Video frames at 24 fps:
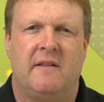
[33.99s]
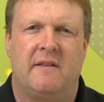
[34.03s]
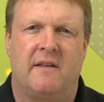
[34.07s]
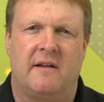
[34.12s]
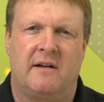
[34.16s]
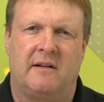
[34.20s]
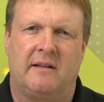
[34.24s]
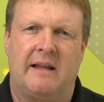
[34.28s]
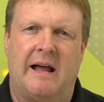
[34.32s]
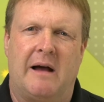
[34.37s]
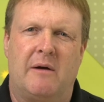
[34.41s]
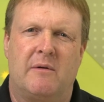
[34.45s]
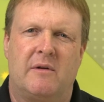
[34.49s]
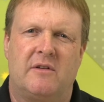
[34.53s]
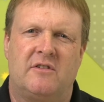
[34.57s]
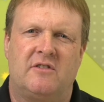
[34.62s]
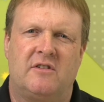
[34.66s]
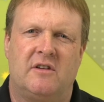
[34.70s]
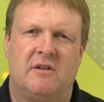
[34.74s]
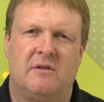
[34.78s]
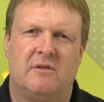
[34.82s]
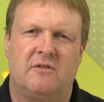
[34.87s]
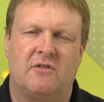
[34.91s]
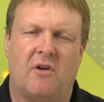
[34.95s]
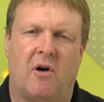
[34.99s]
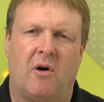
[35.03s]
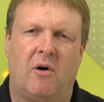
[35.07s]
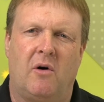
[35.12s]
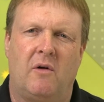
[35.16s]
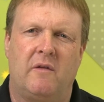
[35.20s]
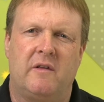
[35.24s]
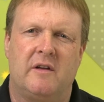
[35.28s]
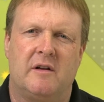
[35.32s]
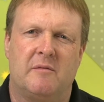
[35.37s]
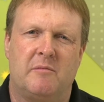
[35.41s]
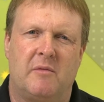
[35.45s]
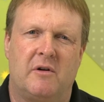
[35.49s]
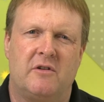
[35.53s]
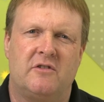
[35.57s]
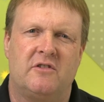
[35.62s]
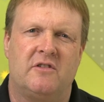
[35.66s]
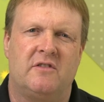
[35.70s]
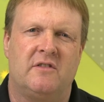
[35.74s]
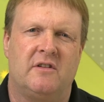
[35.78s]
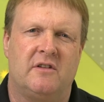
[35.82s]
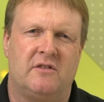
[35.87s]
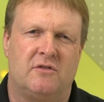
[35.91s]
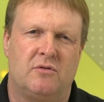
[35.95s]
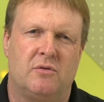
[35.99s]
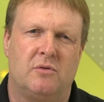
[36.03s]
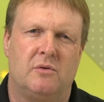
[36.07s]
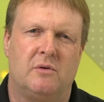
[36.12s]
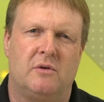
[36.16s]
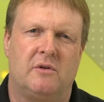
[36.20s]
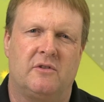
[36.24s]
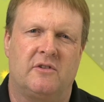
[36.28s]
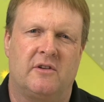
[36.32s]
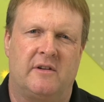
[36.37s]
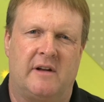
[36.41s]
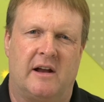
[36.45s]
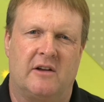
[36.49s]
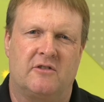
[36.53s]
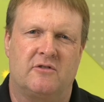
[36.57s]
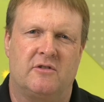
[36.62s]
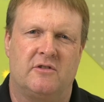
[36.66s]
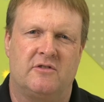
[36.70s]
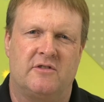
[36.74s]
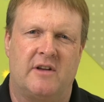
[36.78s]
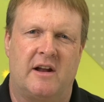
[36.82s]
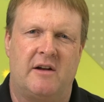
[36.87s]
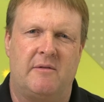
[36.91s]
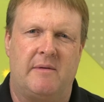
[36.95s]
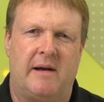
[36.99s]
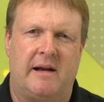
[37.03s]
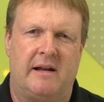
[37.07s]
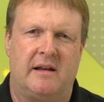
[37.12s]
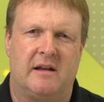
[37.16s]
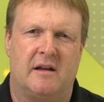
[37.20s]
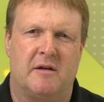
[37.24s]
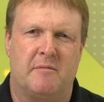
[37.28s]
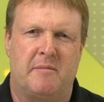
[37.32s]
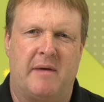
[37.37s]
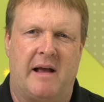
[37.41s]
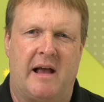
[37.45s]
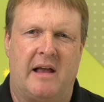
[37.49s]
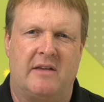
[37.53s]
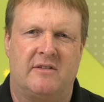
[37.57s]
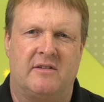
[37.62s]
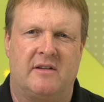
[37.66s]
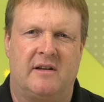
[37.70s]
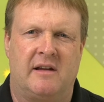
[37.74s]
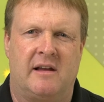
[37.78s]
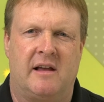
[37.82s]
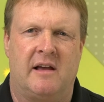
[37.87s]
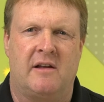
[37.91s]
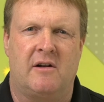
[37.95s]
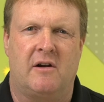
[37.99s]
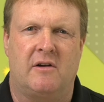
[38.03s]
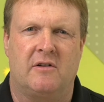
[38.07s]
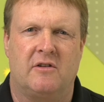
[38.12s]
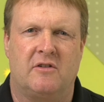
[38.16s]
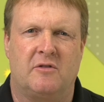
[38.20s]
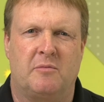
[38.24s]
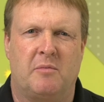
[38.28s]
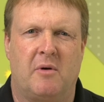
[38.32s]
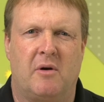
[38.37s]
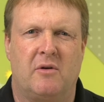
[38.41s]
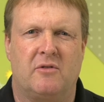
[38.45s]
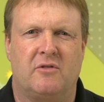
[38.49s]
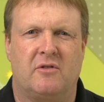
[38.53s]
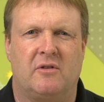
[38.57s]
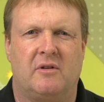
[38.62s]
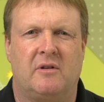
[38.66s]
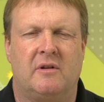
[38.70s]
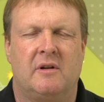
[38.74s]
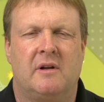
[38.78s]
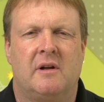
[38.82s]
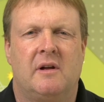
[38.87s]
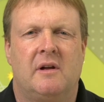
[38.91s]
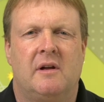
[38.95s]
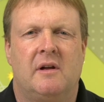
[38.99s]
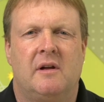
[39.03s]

that allowed us to use all the emergency tools and extra generating capacity at our disposal.